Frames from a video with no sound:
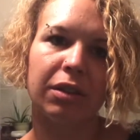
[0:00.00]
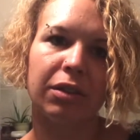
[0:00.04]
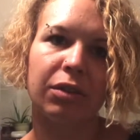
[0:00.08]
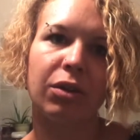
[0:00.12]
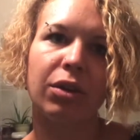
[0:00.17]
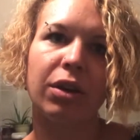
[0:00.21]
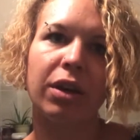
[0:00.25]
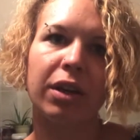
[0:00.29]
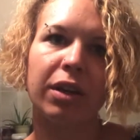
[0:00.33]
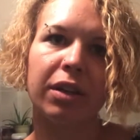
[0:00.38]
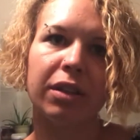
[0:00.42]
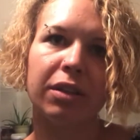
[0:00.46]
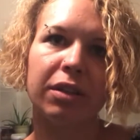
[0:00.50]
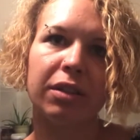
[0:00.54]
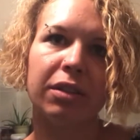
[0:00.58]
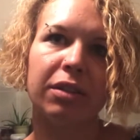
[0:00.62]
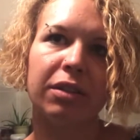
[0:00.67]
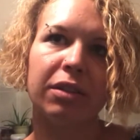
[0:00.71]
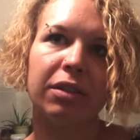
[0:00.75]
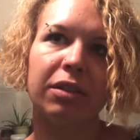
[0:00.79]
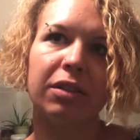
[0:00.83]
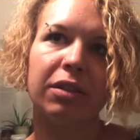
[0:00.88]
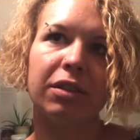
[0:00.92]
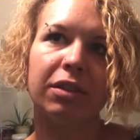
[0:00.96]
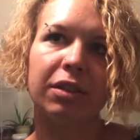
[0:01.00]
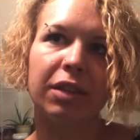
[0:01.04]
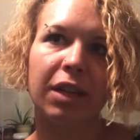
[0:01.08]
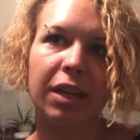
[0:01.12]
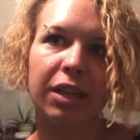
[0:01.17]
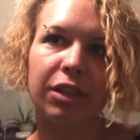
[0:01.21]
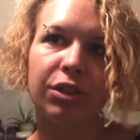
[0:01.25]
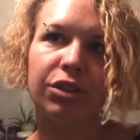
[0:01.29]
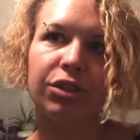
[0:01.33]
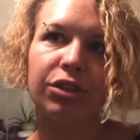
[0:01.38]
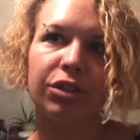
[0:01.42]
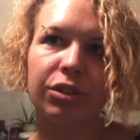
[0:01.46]
Okay.
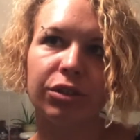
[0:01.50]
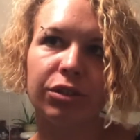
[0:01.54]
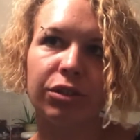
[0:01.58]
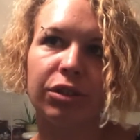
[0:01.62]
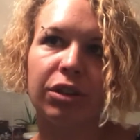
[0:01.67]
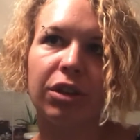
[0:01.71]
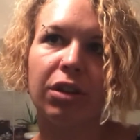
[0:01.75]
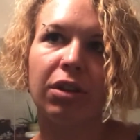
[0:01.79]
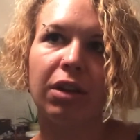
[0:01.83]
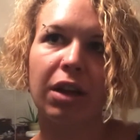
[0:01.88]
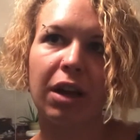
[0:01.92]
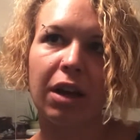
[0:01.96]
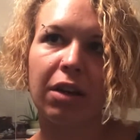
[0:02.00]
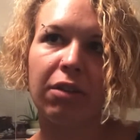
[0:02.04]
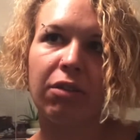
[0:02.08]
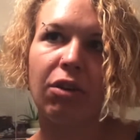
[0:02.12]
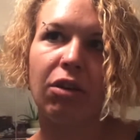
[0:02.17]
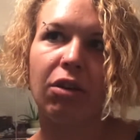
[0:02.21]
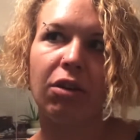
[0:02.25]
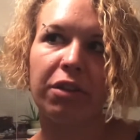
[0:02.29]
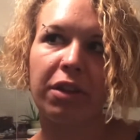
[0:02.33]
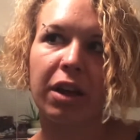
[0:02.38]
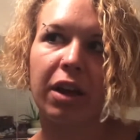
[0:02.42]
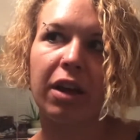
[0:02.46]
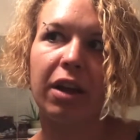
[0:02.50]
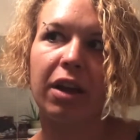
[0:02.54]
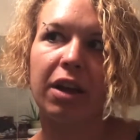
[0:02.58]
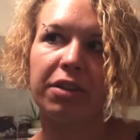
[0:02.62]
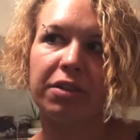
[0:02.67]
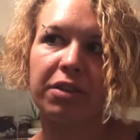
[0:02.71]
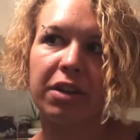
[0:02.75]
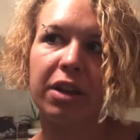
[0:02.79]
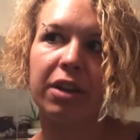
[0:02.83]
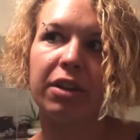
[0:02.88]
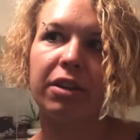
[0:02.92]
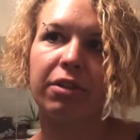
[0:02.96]
Stage two, you'll have all that
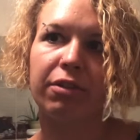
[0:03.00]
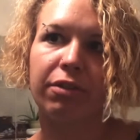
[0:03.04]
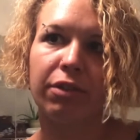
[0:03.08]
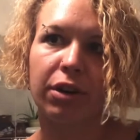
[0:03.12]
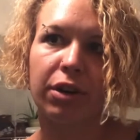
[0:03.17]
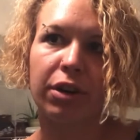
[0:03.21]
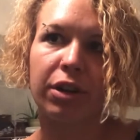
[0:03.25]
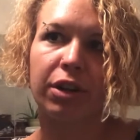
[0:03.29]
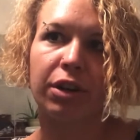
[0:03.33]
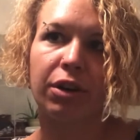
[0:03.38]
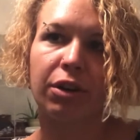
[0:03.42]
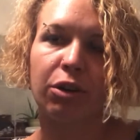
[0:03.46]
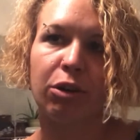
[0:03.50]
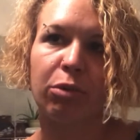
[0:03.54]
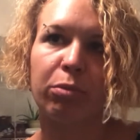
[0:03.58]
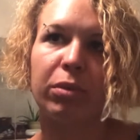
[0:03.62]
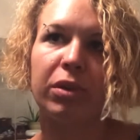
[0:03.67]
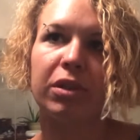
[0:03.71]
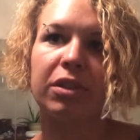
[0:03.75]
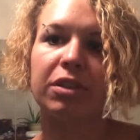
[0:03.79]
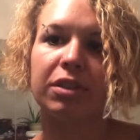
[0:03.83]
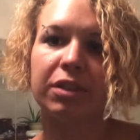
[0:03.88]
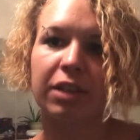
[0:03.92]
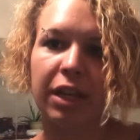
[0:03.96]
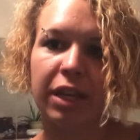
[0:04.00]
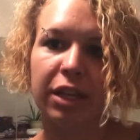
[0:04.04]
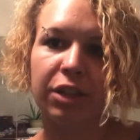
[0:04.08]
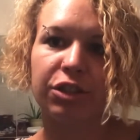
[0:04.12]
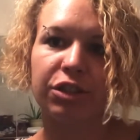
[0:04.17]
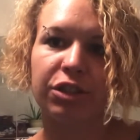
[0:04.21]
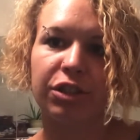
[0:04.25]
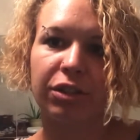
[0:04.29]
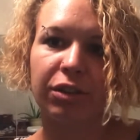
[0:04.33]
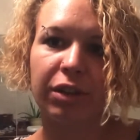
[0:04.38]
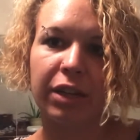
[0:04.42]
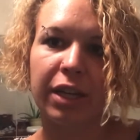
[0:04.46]
and then the vertigo. But
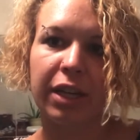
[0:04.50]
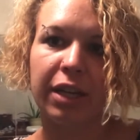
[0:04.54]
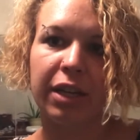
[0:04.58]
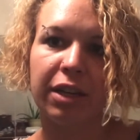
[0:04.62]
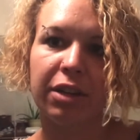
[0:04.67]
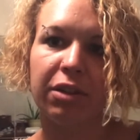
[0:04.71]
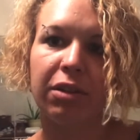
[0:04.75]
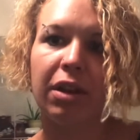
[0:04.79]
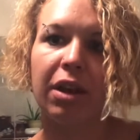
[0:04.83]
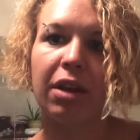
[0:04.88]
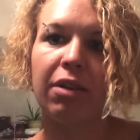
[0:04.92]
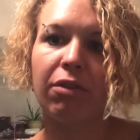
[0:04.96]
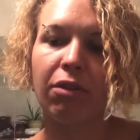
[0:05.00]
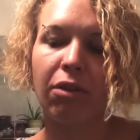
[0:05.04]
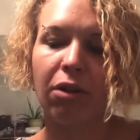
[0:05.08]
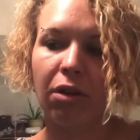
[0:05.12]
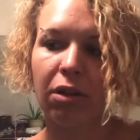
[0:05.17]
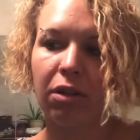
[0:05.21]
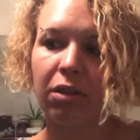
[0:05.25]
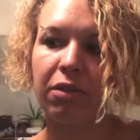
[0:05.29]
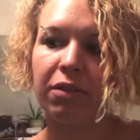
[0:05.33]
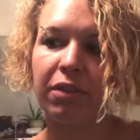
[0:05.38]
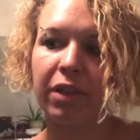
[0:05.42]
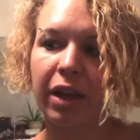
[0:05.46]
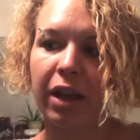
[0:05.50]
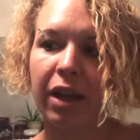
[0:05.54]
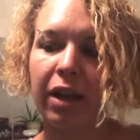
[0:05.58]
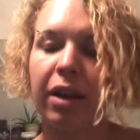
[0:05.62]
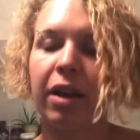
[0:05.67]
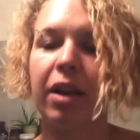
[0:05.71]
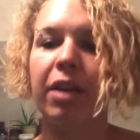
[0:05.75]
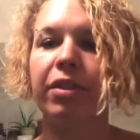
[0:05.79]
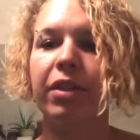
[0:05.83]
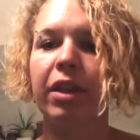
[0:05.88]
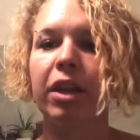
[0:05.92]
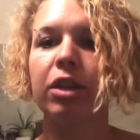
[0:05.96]
stage three, you'll have all of that
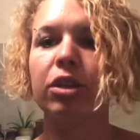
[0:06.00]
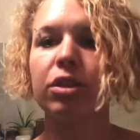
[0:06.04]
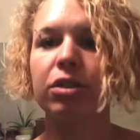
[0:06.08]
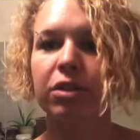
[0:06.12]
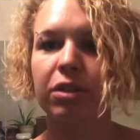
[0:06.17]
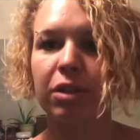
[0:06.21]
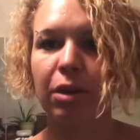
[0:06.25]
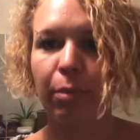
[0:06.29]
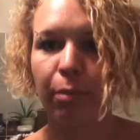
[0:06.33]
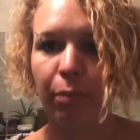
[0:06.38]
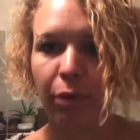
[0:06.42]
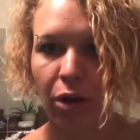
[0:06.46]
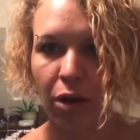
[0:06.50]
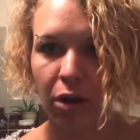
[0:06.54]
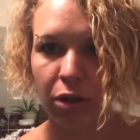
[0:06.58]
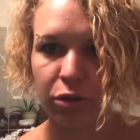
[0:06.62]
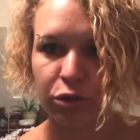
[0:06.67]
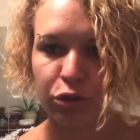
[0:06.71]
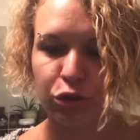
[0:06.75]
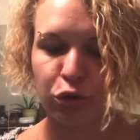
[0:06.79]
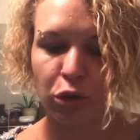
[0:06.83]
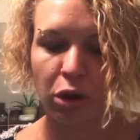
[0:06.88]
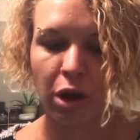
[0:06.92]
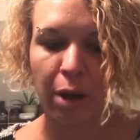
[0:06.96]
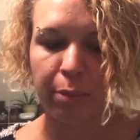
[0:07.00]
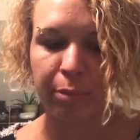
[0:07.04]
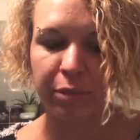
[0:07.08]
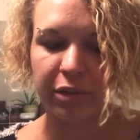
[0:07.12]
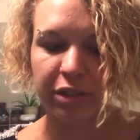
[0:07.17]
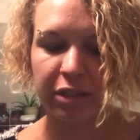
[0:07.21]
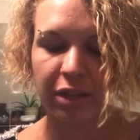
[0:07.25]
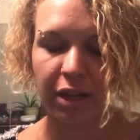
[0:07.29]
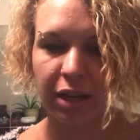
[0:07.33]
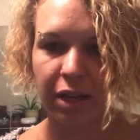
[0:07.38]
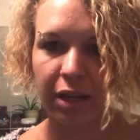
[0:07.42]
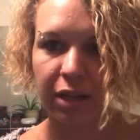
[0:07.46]
and then something called drop
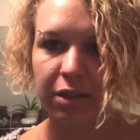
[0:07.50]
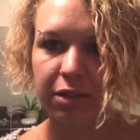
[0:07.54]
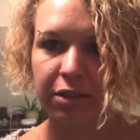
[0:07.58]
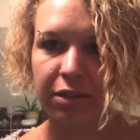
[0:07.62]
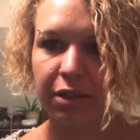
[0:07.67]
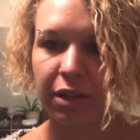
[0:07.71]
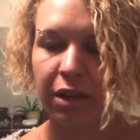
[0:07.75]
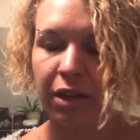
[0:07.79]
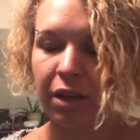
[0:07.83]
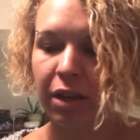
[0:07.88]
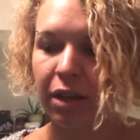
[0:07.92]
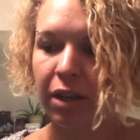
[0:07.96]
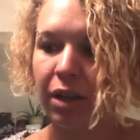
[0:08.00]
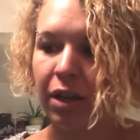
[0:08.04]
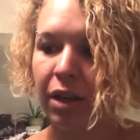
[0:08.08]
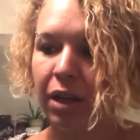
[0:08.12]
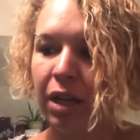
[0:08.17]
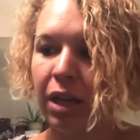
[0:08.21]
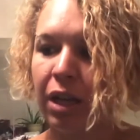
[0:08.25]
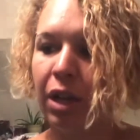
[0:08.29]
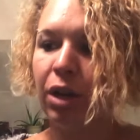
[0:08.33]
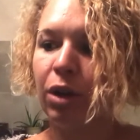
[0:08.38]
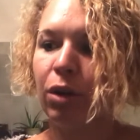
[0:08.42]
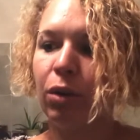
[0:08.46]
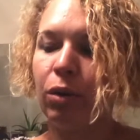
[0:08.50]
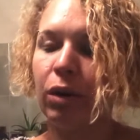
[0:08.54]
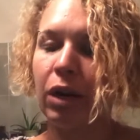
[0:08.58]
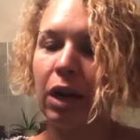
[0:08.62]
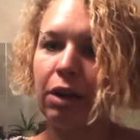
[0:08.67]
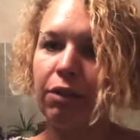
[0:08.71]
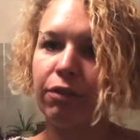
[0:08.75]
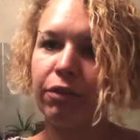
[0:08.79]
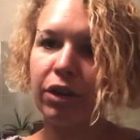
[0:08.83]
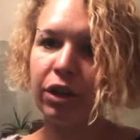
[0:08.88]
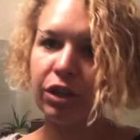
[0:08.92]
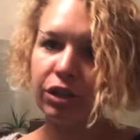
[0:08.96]
attacks. When
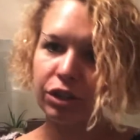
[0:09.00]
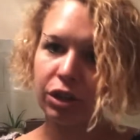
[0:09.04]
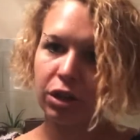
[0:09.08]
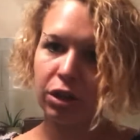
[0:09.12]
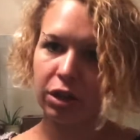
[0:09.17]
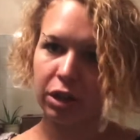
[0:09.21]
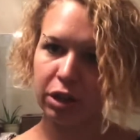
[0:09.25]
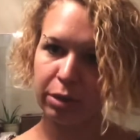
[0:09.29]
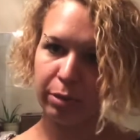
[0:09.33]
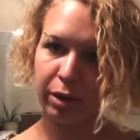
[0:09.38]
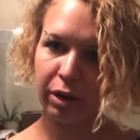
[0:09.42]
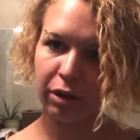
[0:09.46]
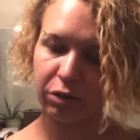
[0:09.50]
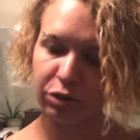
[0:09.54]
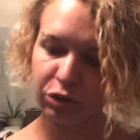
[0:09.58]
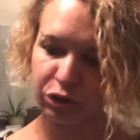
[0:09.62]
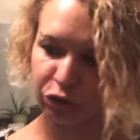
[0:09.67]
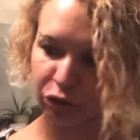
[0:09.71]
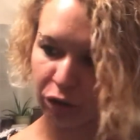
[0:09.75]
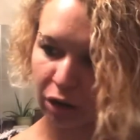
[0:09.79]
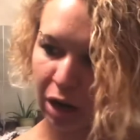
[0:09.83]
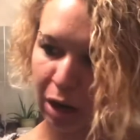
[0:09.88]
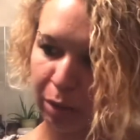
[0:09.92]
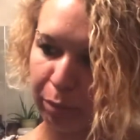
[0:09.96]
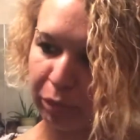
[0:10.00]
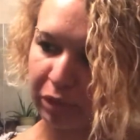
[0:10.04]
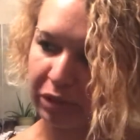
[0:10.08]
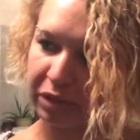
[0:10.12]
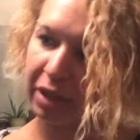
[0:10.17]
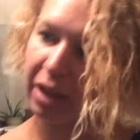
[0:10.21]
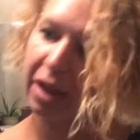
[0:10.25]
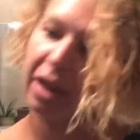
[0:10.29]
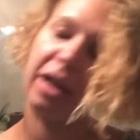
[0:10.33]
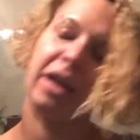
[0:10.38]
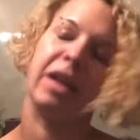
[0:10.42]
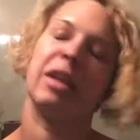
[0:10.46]
I first heard about drop
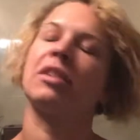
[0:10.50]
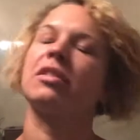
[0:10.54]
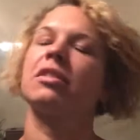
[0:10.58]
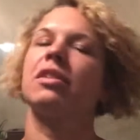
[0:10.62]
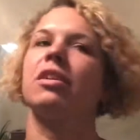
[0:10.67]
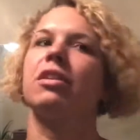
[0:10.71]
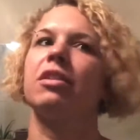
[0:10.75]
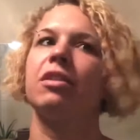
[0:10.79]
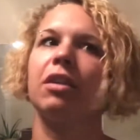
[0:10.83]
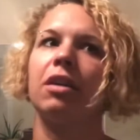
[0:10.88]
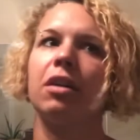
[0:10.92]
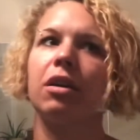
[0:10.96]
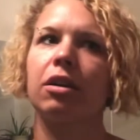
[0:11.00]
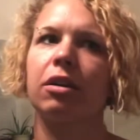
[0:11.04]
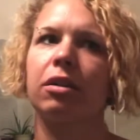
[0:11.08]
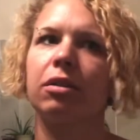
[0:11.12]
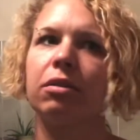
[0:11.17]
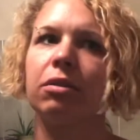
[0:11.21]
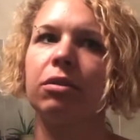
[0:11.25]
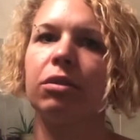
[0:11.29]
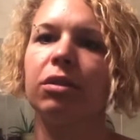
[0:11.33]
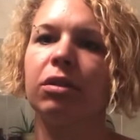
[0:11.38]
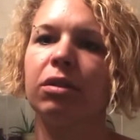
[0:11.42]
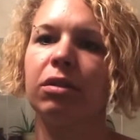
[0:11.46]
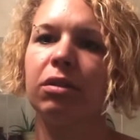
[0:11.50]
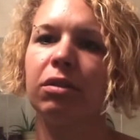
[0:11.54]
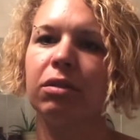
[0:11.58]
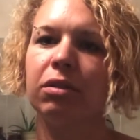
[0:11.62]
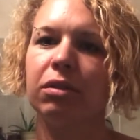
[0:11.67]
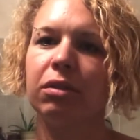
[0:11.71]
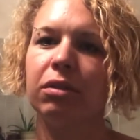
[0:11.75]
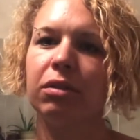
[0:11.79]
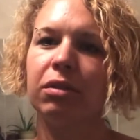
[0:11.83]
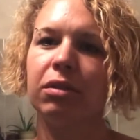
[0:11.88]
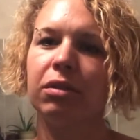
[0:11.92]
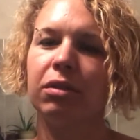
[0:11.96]
attacks, I thought,
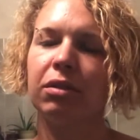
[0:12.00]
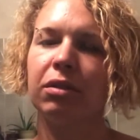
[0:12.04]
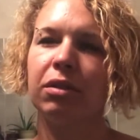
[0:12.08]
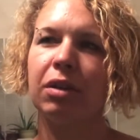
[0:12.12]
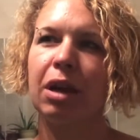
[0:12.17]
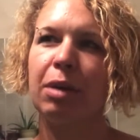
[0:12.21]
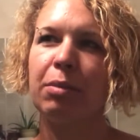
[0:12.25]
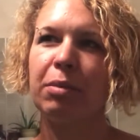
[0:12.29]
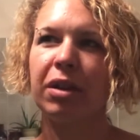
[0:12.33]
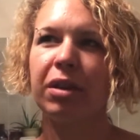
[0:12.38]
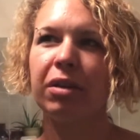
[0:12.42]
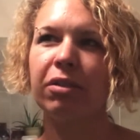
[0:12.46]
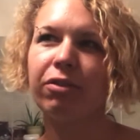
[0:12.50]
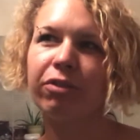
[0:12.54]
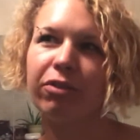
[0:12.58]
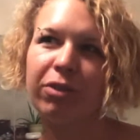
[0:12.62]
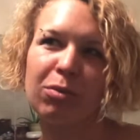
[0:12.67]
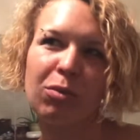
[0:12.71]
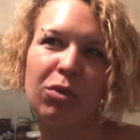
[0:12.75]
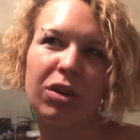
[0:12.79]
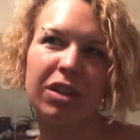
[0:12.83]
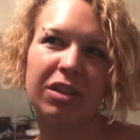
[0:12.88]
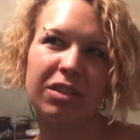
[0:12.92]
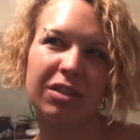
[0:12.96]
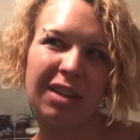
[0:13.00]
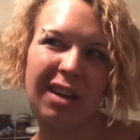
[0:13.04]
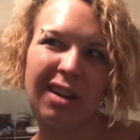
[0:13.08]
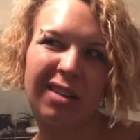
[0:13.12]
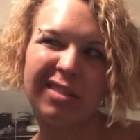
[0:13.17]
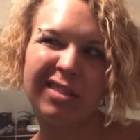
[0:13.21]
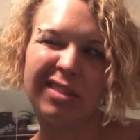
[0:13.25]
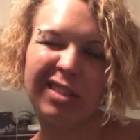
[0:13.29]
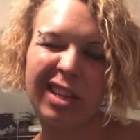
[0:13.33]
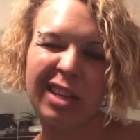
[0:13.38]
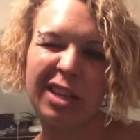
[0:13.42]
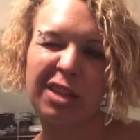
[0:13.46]
well, I mean, from what it
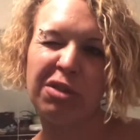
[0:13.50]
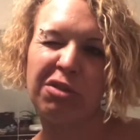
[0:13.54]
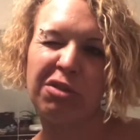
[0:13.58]
sounds like,